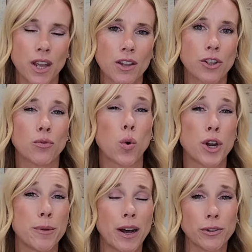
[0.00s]
They're worried
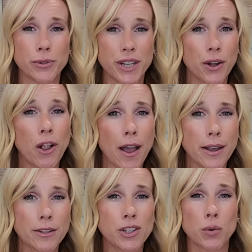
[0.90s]
about losing
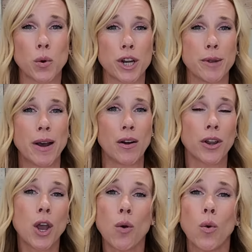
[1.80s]
clients. They're worrying about
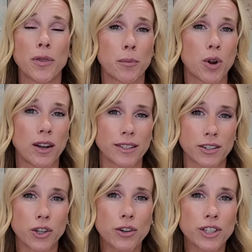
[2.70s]
what the process
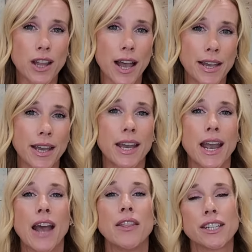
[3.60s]
looks like
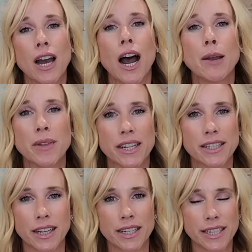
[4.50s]
and the time that it's
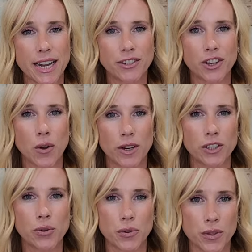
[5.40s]
going to take to go
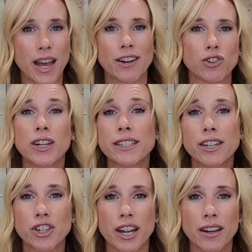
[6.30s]
into that
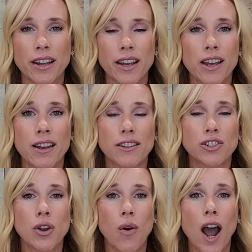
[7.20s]
transition.
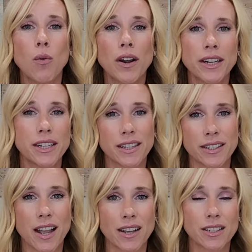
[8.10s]
So I wanted to
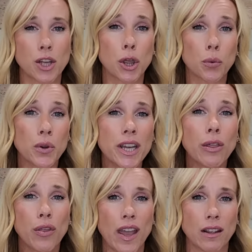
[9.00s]
discuss the 3
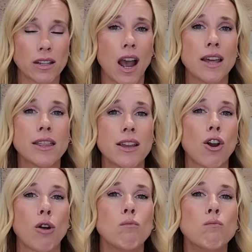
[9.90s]
things I think
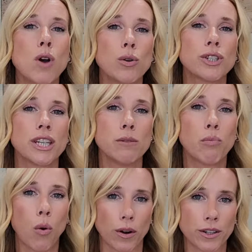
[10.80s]
are most
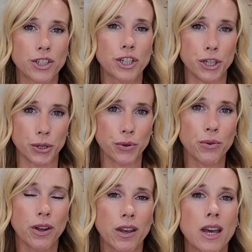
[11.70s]
important to
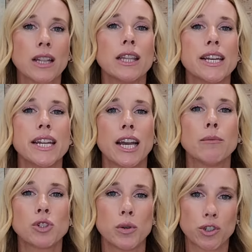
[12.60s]
do leading up
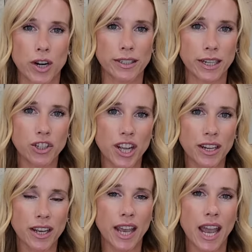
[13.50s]
to a transition.
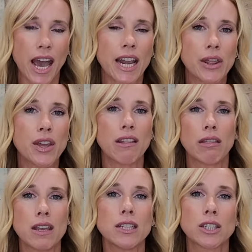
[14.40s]
And I think
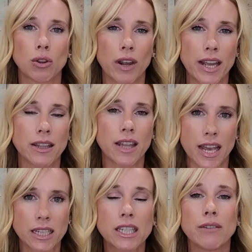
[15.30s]
these
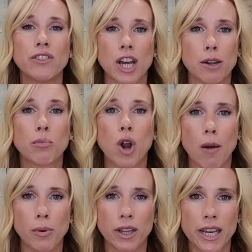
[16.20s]
things, if done
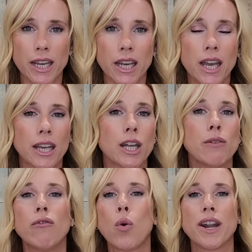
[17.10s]
properly, can
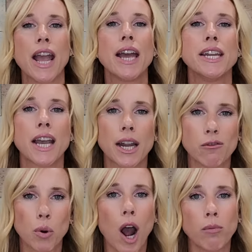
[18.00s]
avoid any kind of
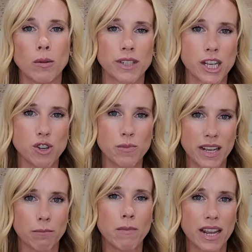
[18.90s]
problems that you
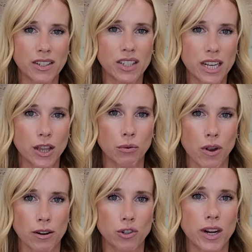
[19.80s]
may see
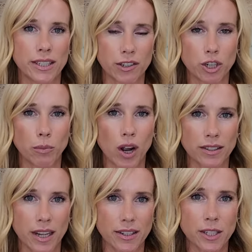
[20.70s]
throughout a transition
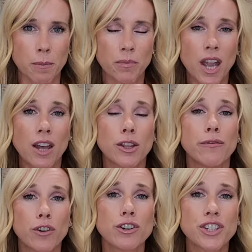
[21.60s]
process. The
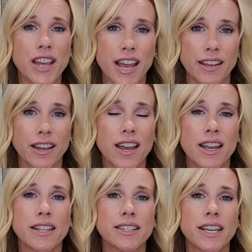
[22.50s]
first thing
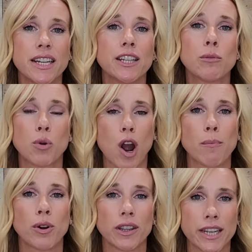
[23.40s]
is getting the
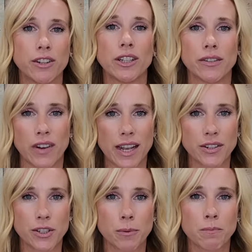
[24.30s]
proper legal
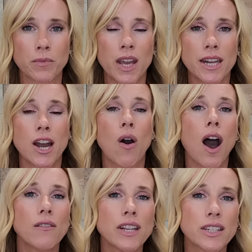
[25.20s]
advice. Now,
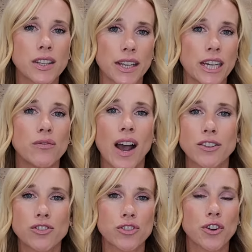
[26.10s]
obviously,
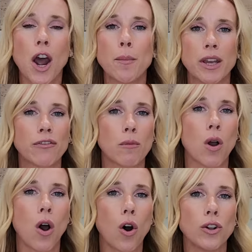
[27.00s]
advisors are coming from
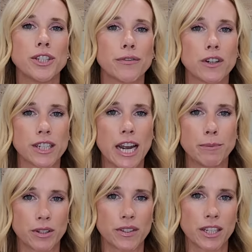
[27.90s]
all different types
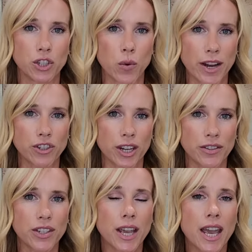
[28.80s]
of
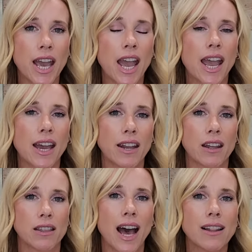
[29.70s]
situations.
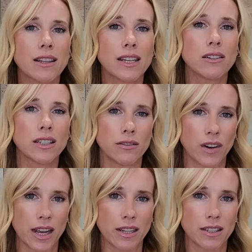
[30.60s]
And that legal
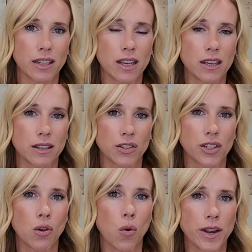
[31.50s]
advice is
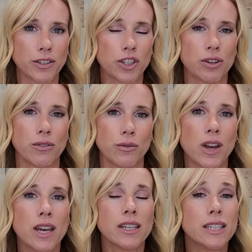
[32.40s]
going to
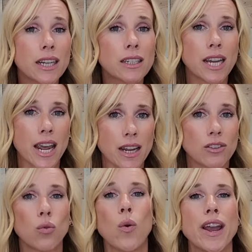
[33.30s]
dictate the
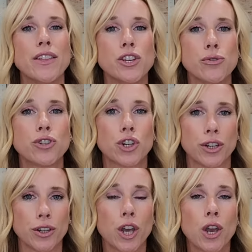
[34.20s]
way that you
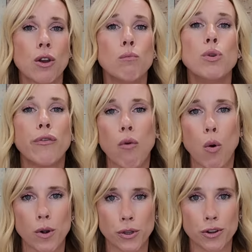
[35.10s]
should move
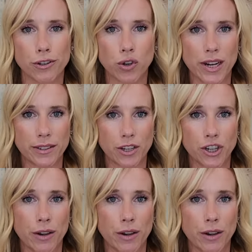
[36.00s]
forward through your transition.